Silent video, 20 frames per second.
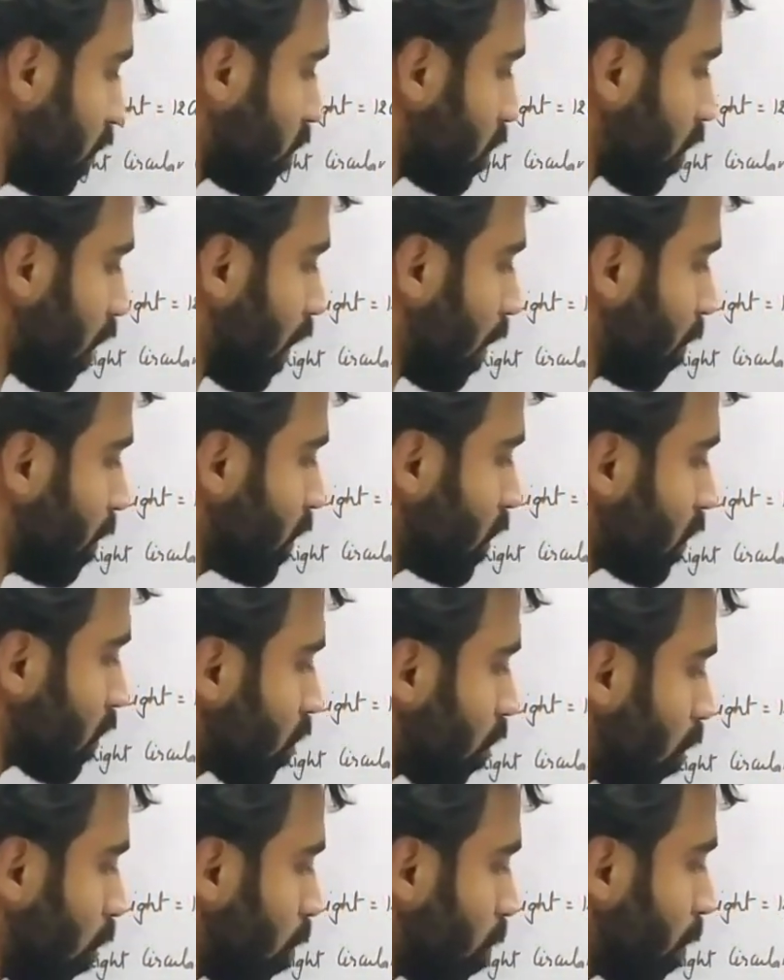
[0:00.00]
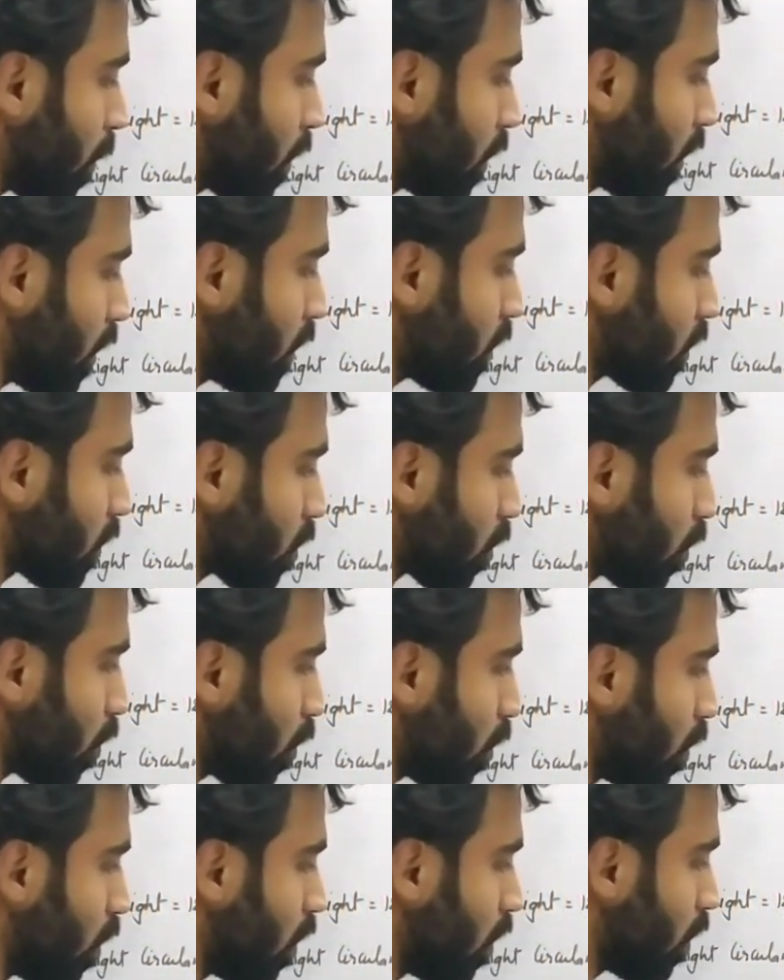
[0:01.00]
So let me just open this.
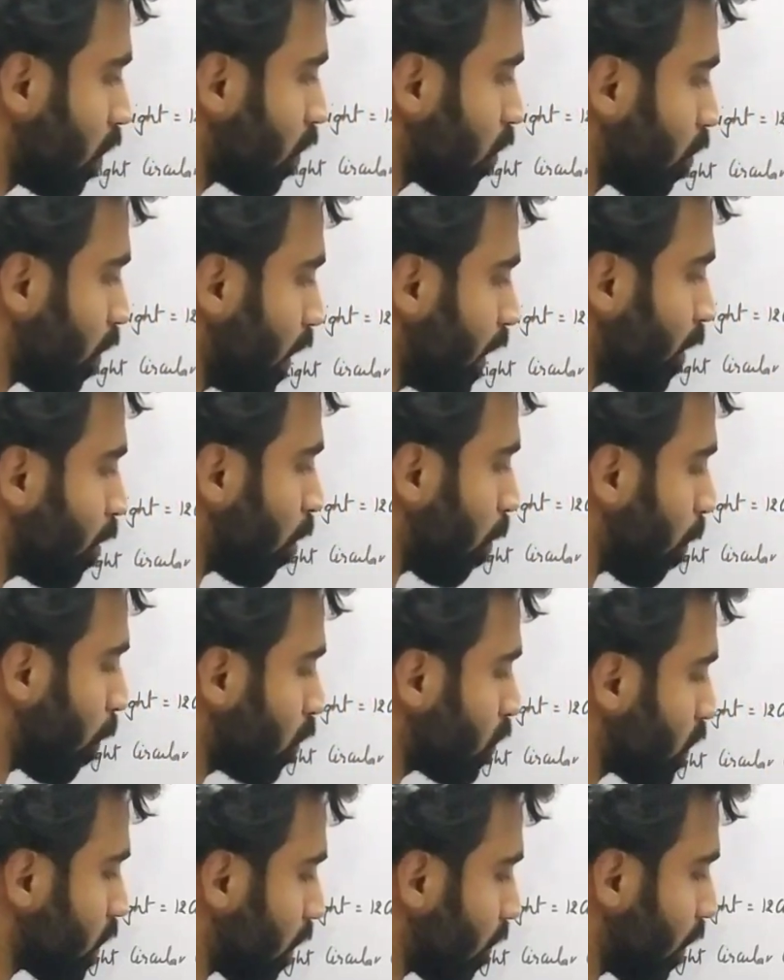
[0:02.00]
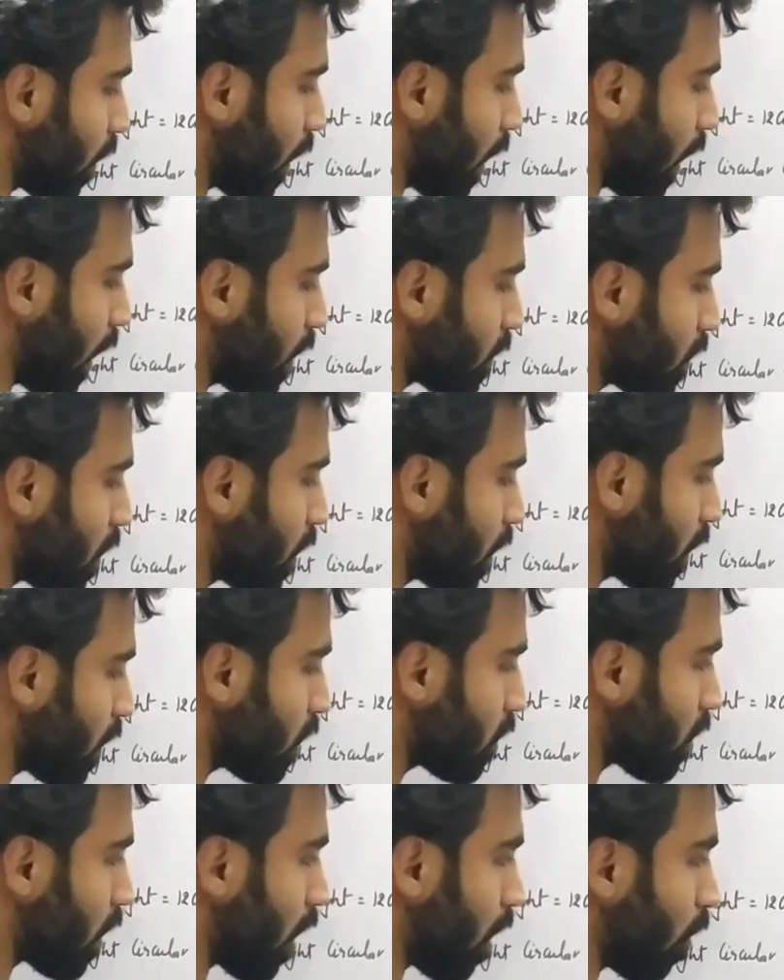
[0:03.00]
So 22 upon 7 as it
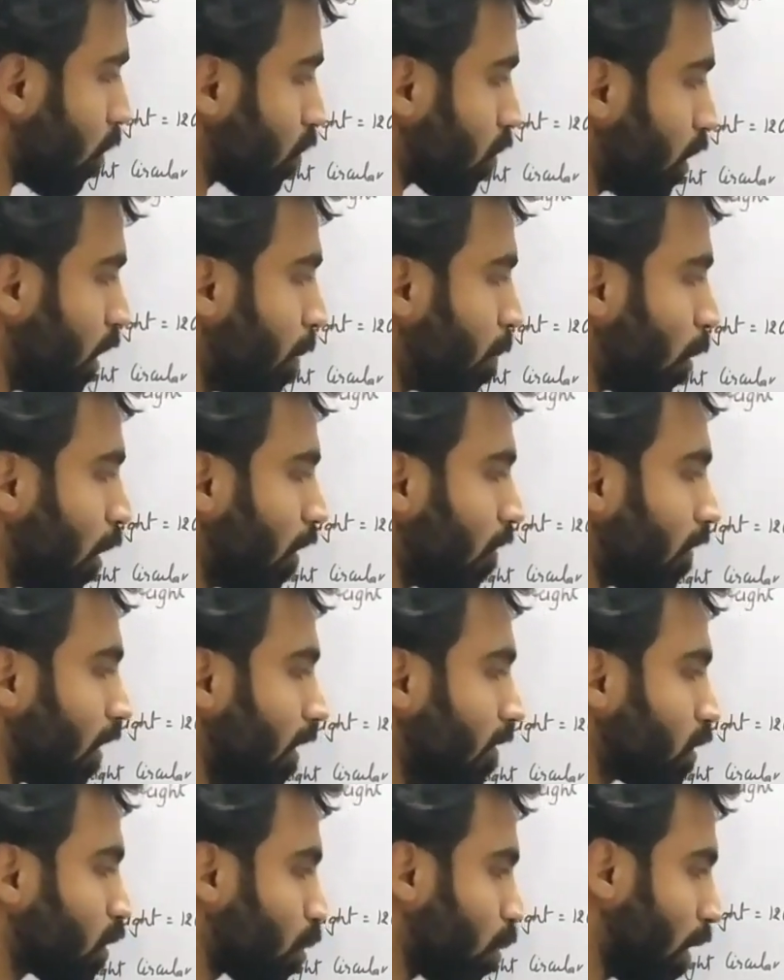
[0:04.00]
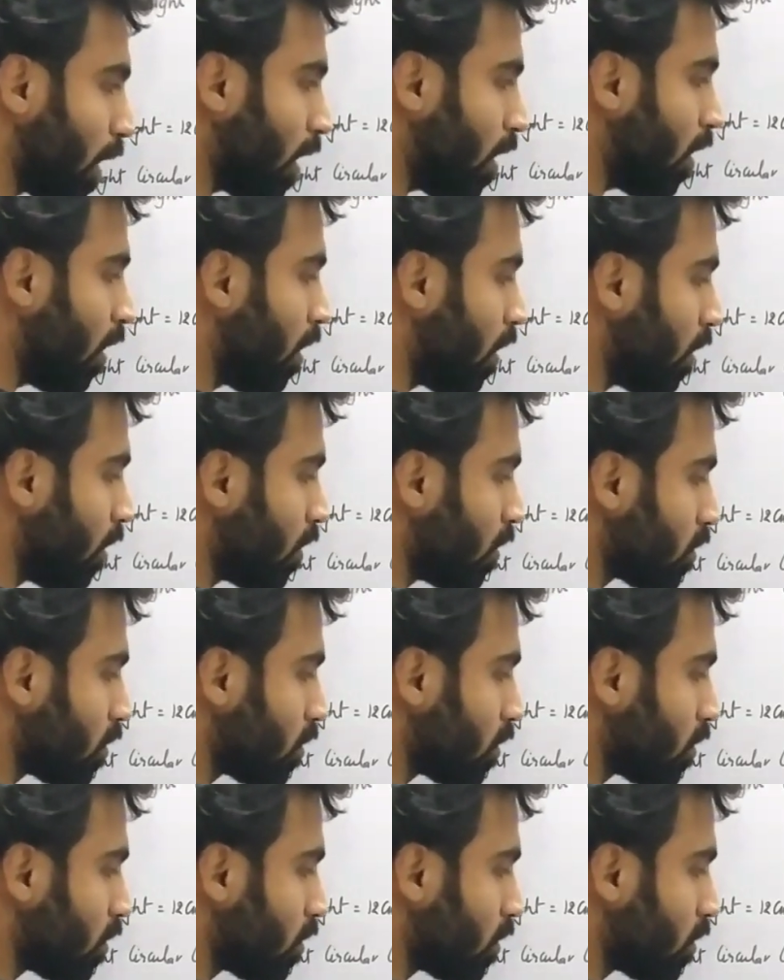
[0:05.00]
is. Now 3.5 square.